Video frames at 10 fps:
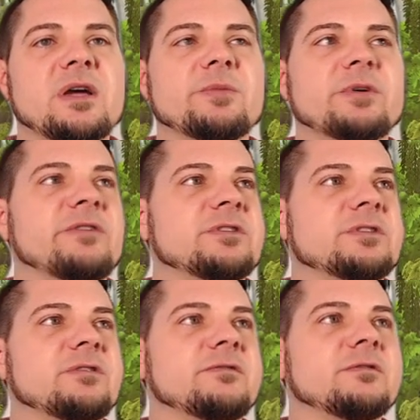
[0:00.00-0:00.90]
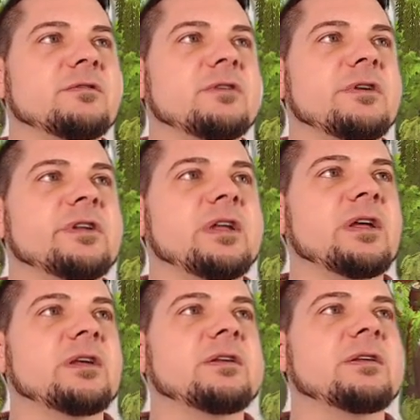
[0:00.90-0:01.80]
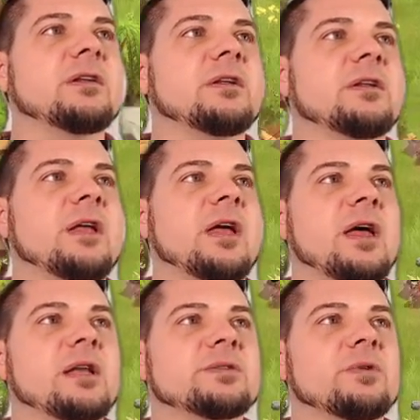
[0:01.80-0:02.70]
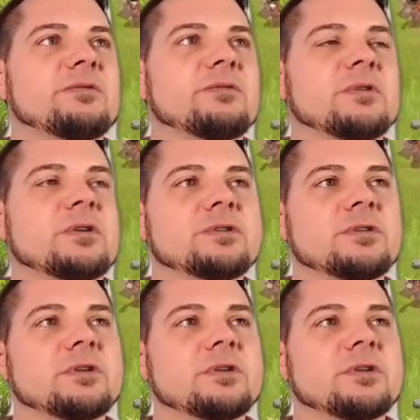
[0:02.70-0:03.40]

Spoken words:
on every server every day at 2400